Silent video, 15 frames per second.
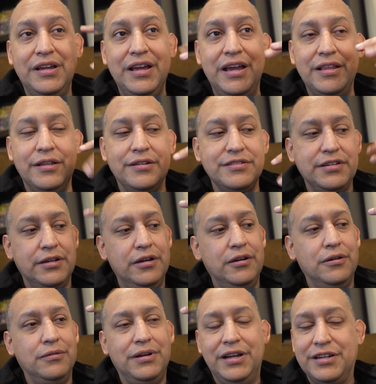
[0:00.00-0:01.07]
and then I was like,
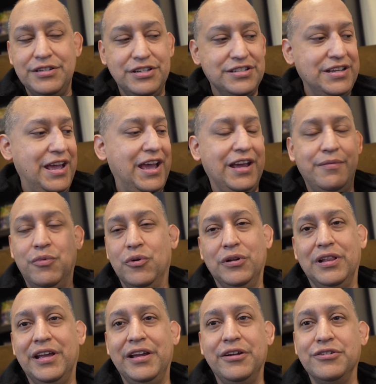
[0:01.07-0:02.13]
oh, I can just add more
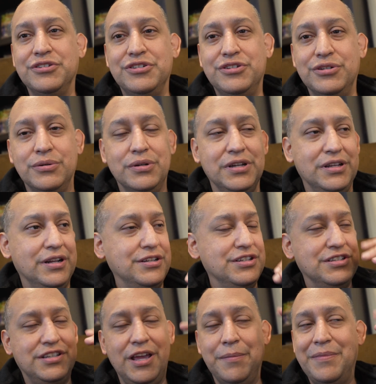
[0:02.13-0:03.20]
layers to it, and I
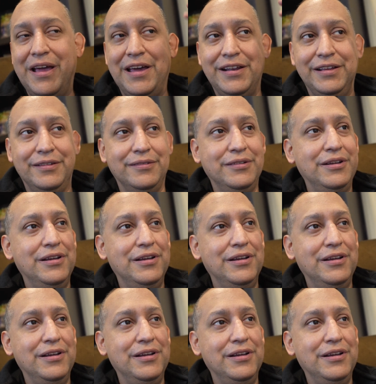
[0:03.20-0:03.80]
just kept adding.